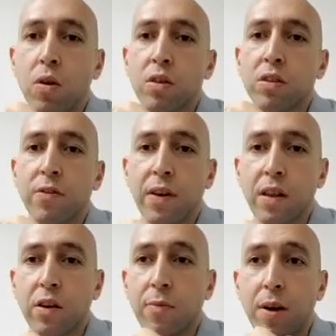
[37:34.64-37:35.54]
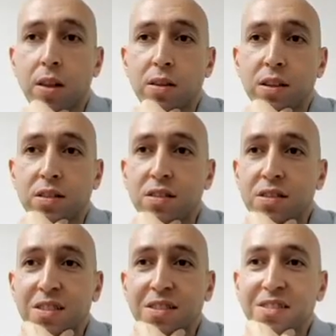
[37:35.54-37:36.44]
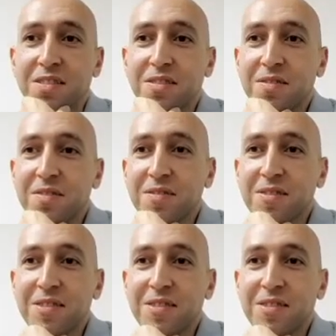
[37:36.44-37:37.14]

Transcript: is the failure of politics. So